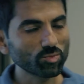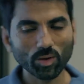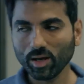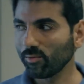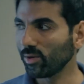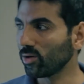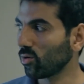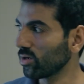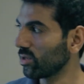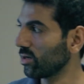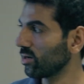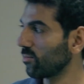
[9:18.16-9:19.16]
why we
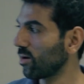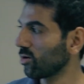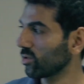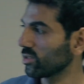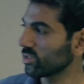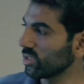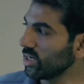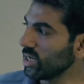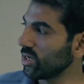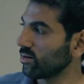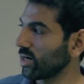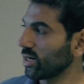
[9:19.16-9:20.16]
don't hear about this
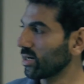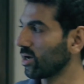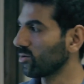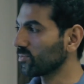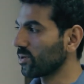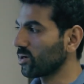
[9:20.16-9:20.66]
right now is